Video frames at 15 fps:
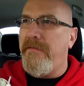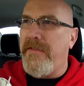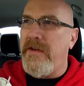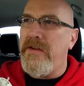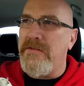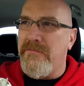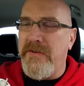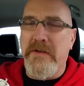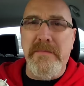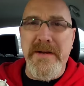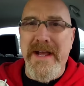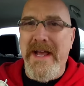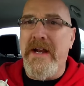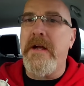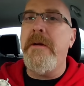If they use real
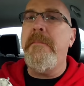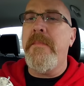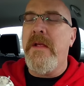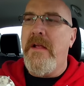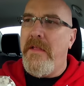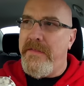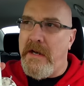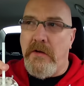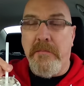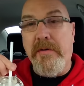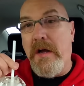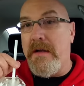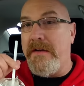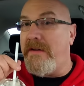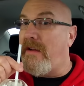banana, then it'll
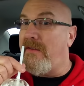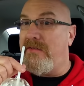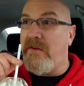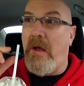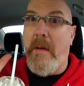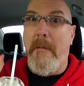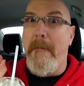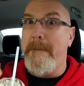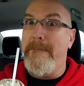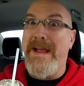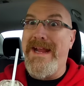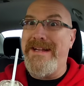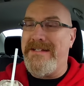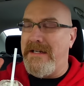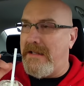probably taste
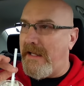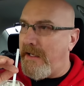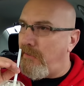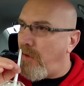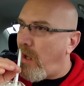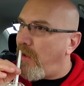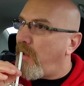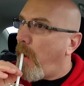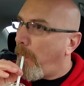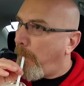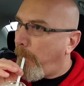amazing later on.